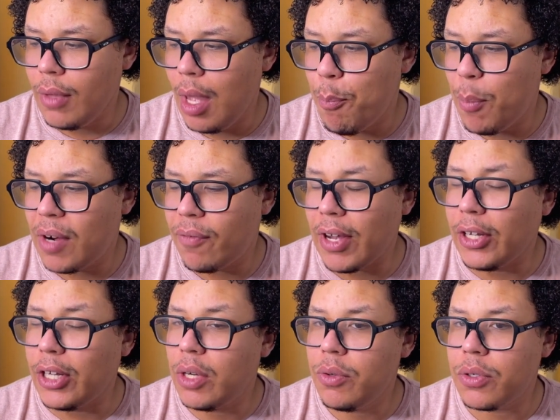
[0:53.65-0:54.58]
But if I
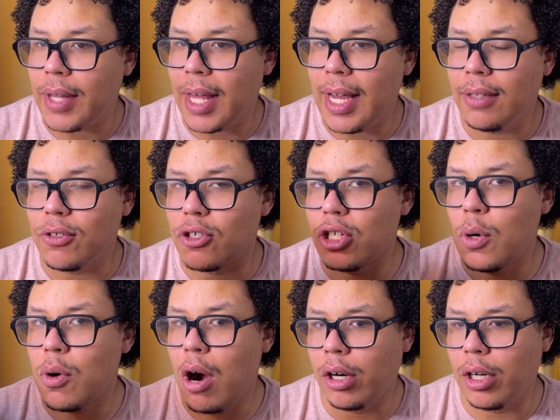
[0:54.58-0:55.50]
don't do that and there's no
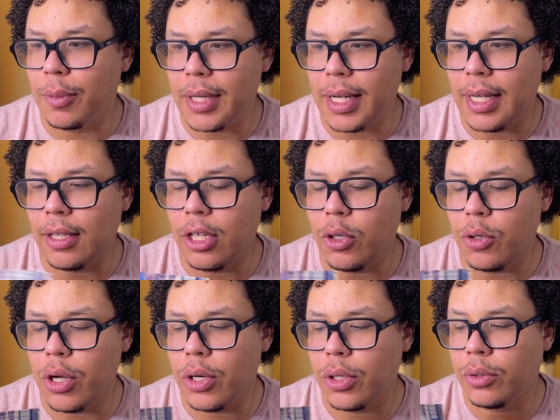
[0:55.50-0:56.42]
car update, then you
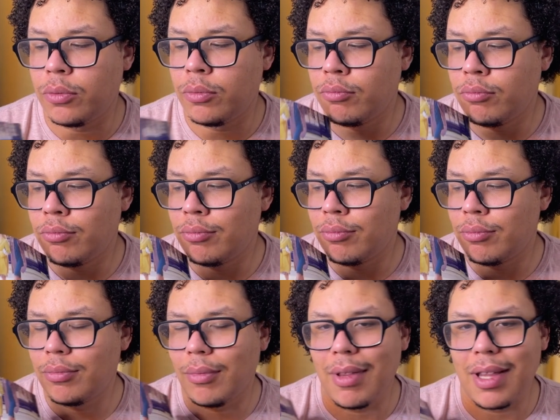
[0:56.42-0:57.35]
know
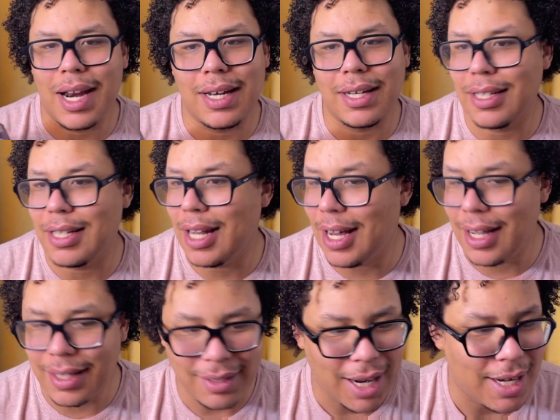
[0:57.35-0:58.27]
that I did
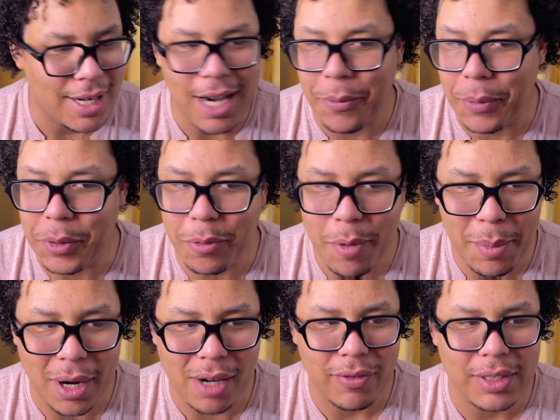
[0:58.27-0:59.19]
not read with my
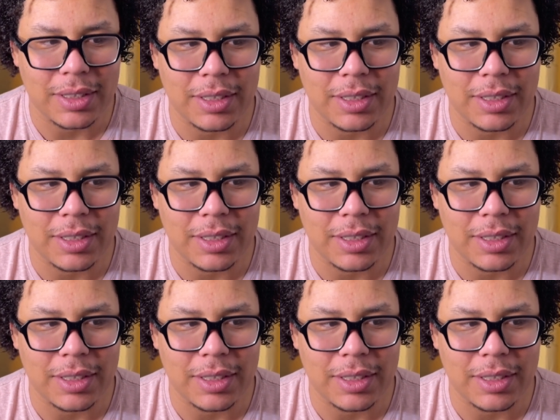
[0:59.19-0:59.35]
breakfast.